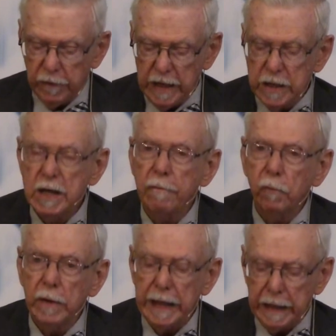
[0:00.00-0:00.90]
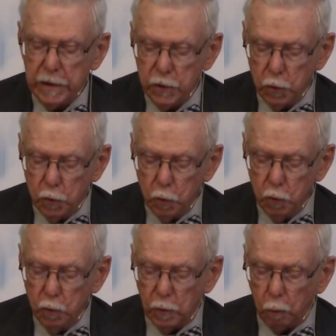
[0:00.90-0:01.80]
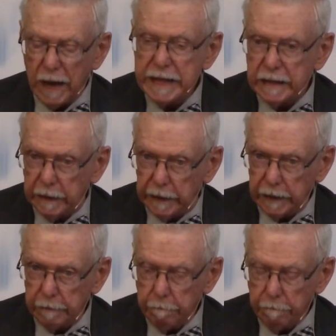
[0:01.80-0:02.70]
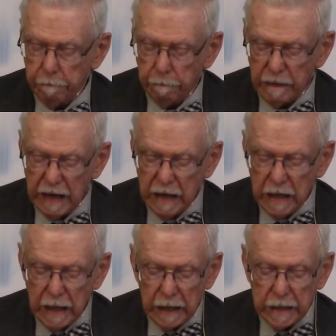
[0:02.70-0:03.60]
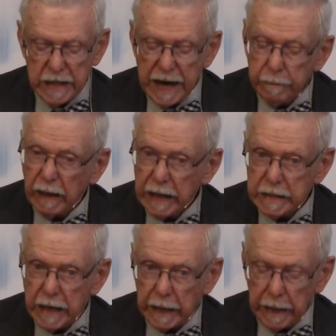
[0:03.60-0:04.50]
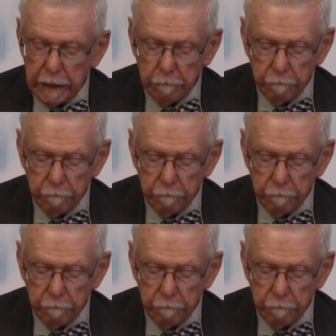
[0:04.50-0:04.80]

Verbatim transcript: endeavoring to do the right thing day by day